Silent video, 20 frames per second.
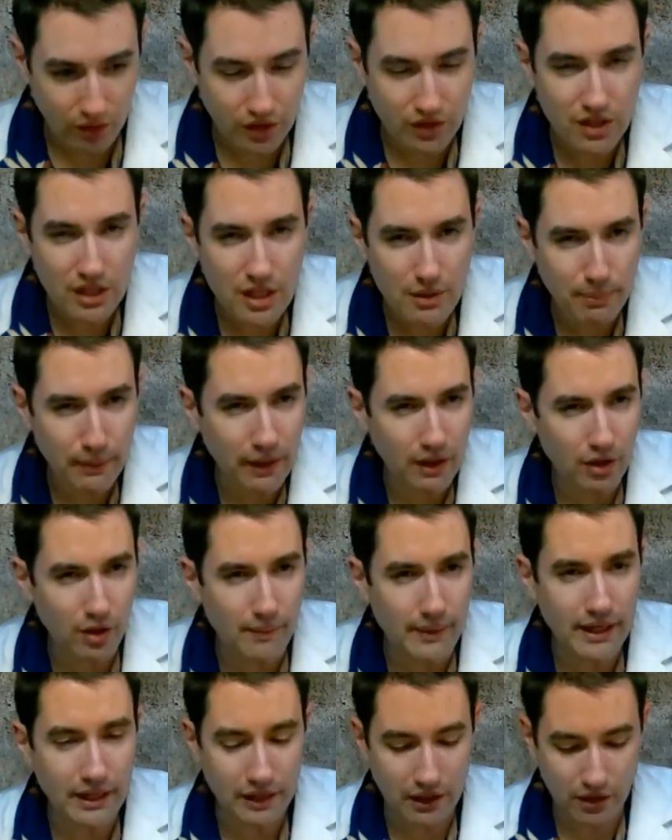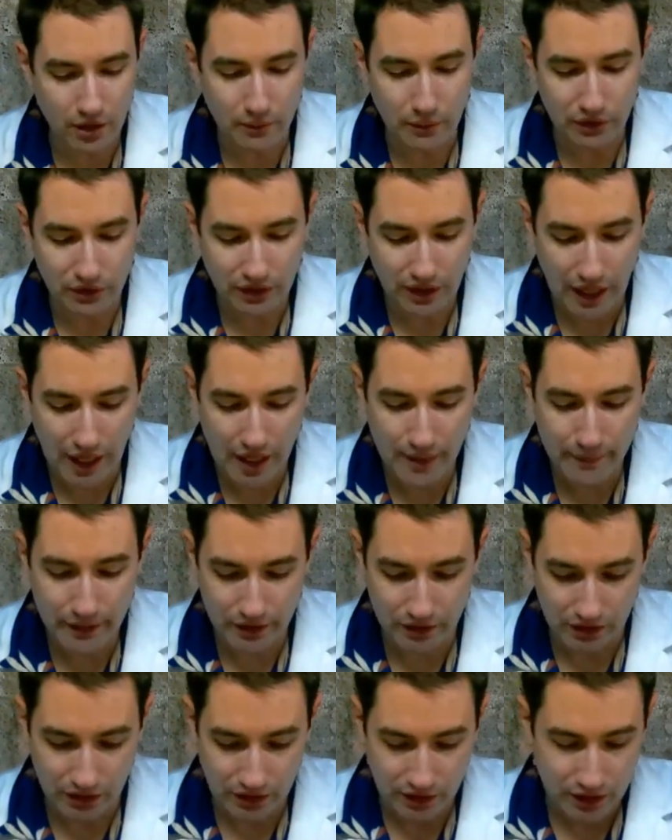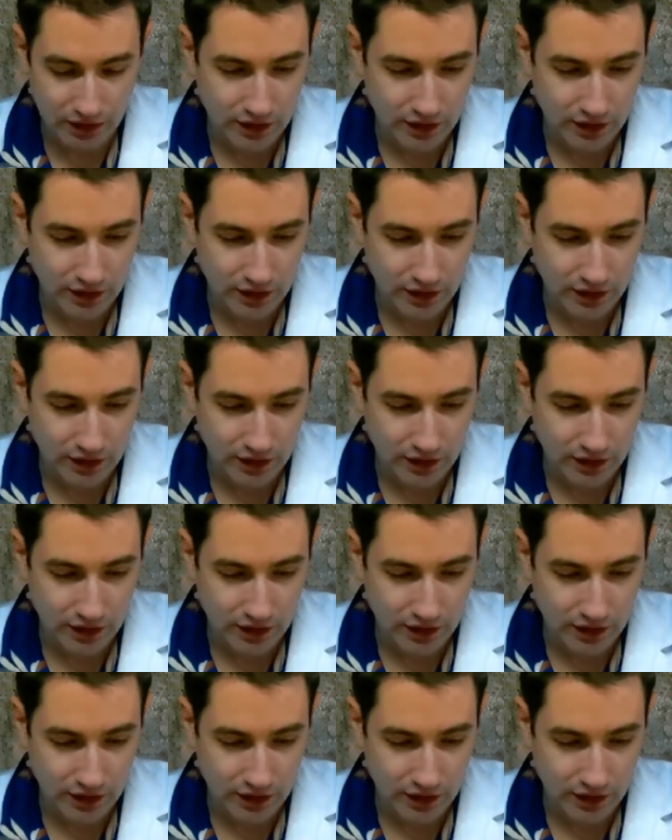deep, aromatic, almost chemical.